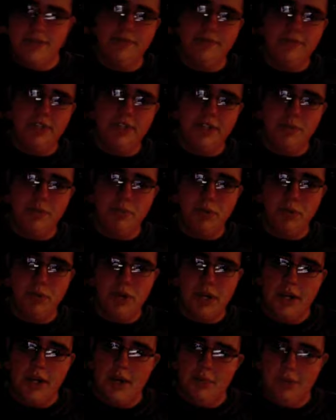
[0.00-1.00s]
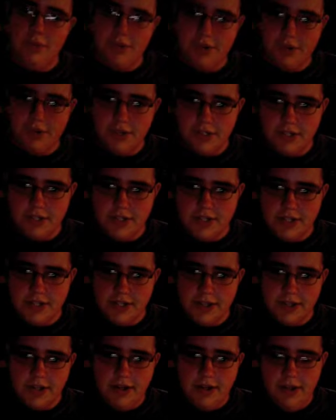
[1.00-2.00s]
via Boot Camp earlier
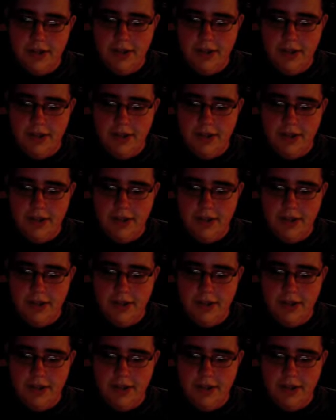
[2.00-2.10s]
today,